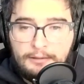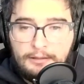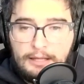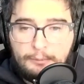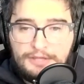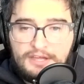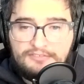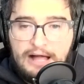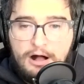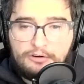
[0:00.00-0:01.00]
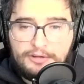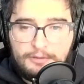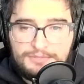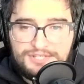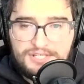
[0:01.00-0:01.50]
Like when you think of
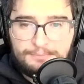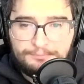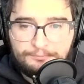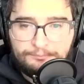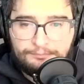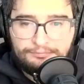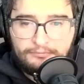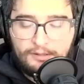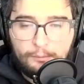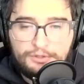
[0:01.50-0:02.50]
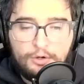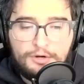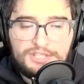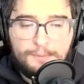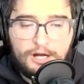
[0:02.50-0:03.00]
algorithms, when you go to
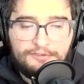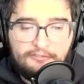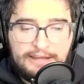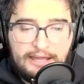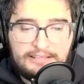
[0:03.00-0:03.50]
Spotify right now and